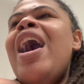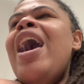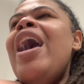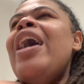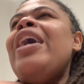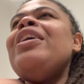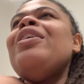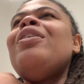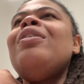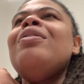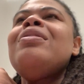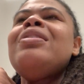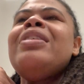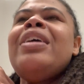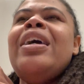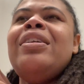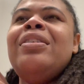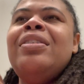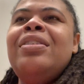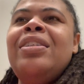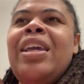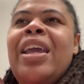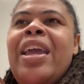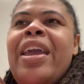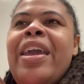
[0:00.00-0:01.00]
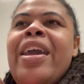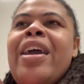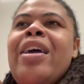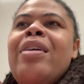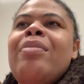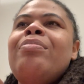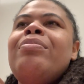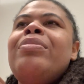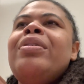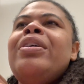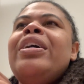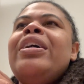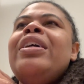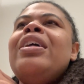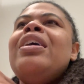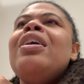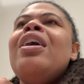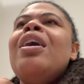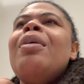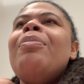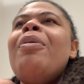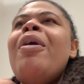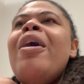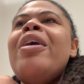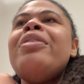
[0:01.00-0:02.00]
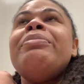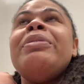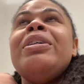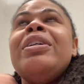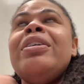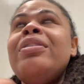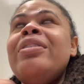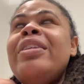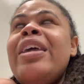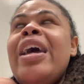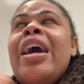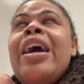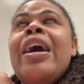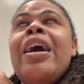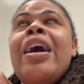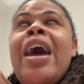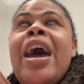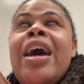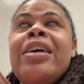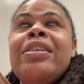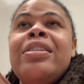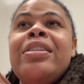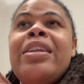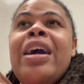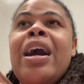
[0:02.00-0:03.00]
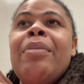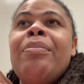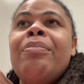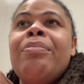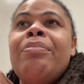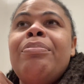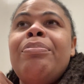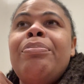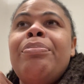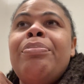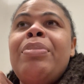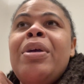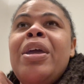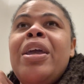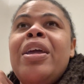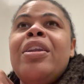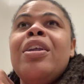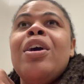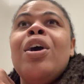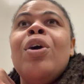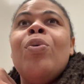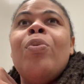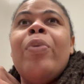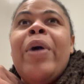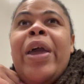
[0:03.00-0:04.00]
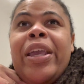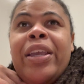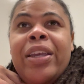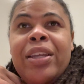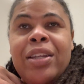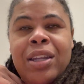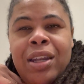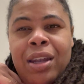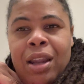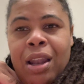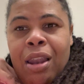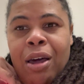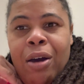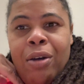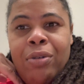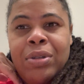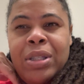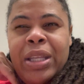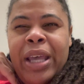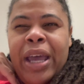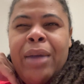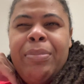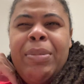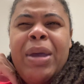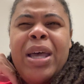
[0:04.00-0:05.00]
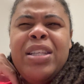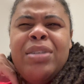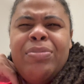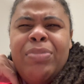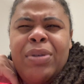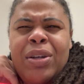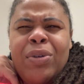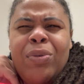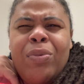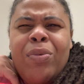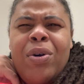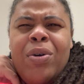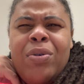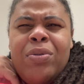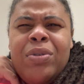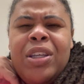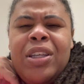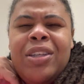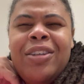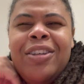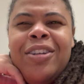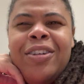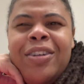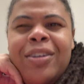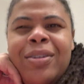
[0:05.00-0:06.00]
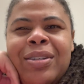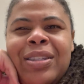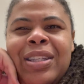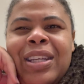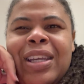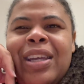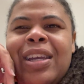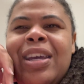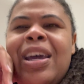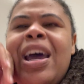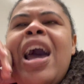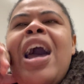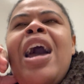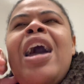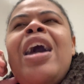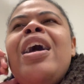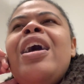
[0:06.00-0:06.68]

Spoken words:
I ain't gonna say dead, but a part of me that has not been awakened in a long time has been awoken. You know what I'm saying?